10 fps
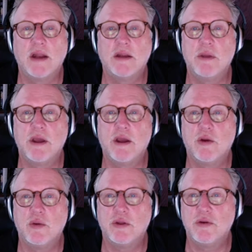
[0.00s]
be
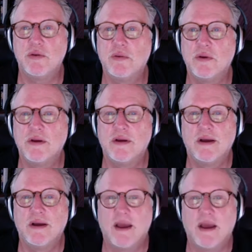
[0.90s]
here with you.
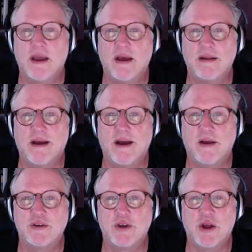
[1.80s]
And
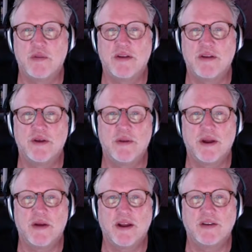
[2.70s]
I'll shut up. And if
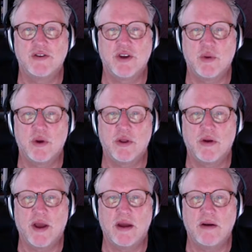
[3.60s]
anybody would like to share where they're
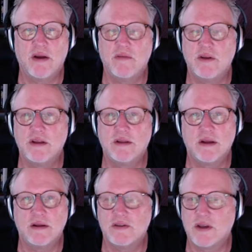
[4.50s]
at or have
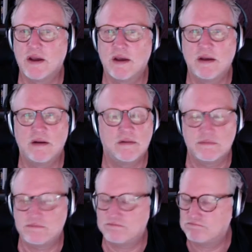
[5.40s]
anything to say or
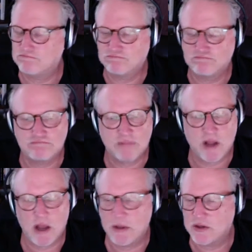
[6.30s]

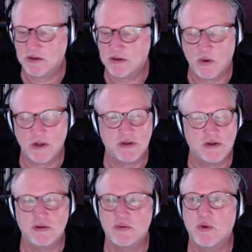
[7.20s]
comments,
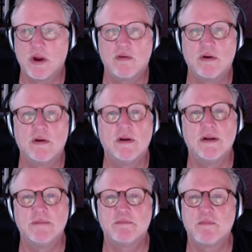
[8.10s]
questions, whatever,
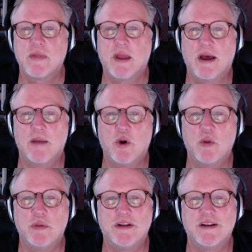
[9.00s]
I'm
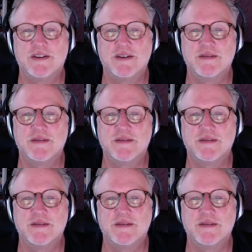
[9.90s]
open to listen.